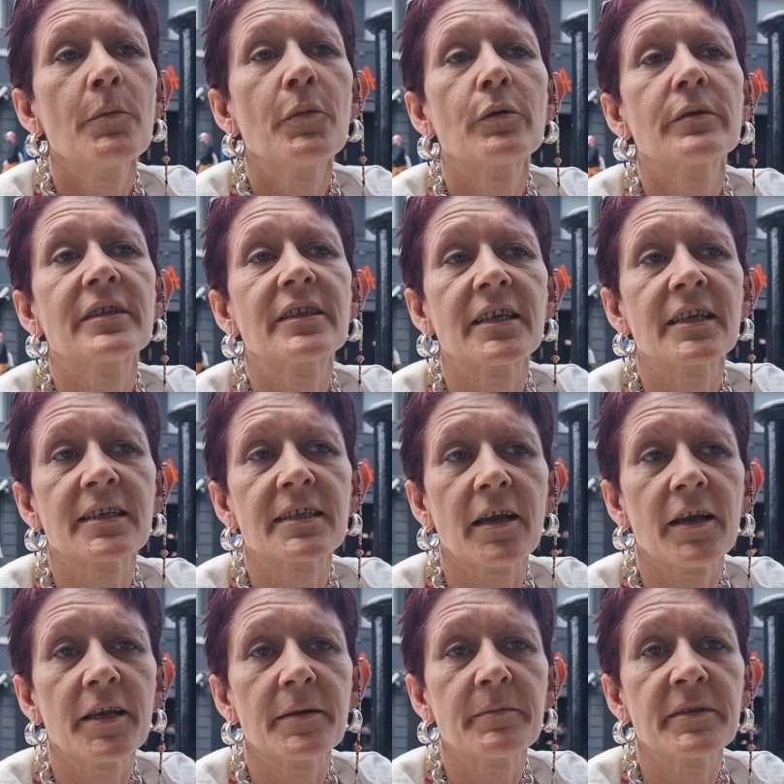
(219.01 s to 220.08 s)
but it was the
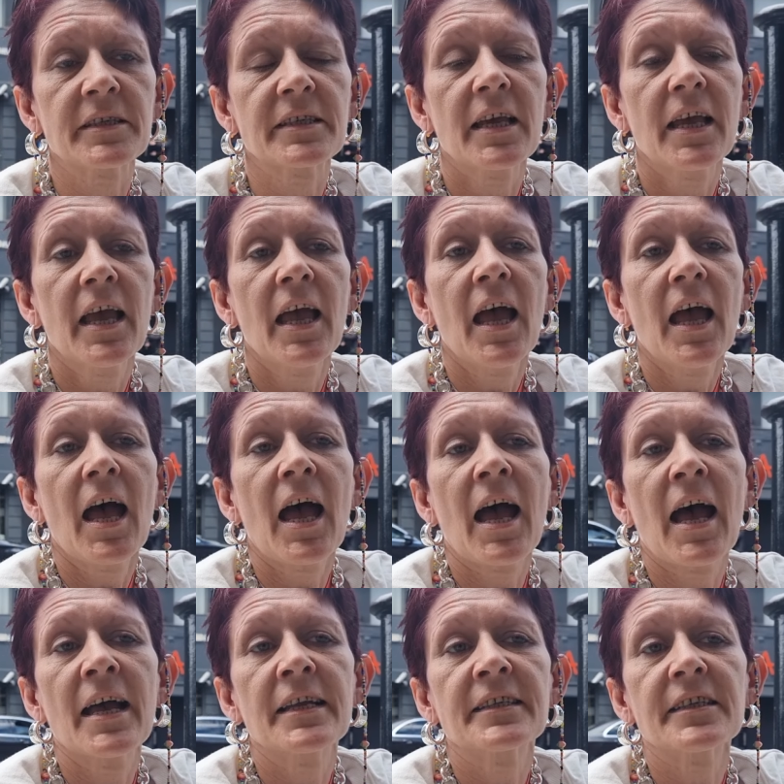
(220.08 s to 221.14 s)
excitement
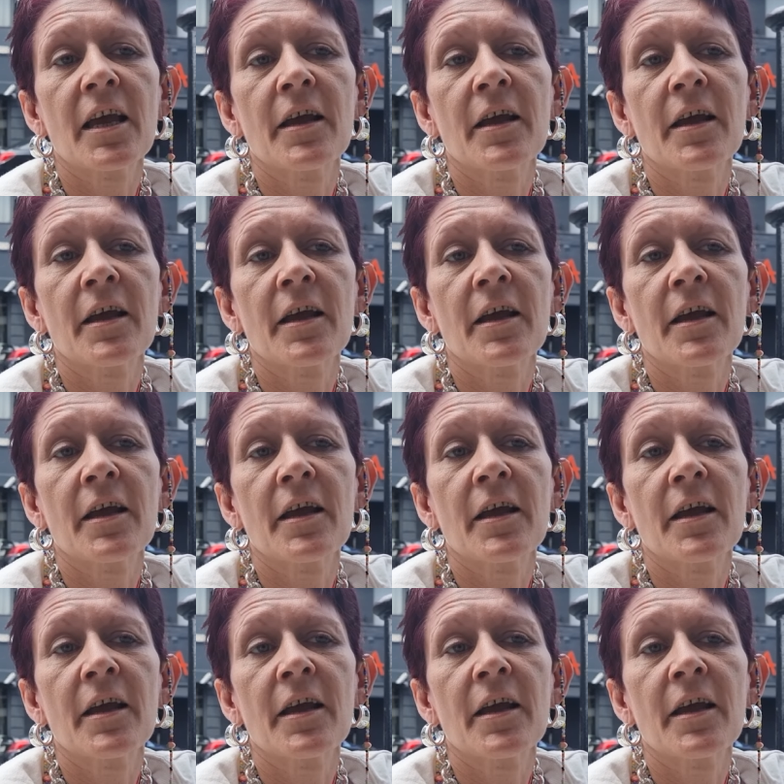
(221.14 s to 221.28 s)
and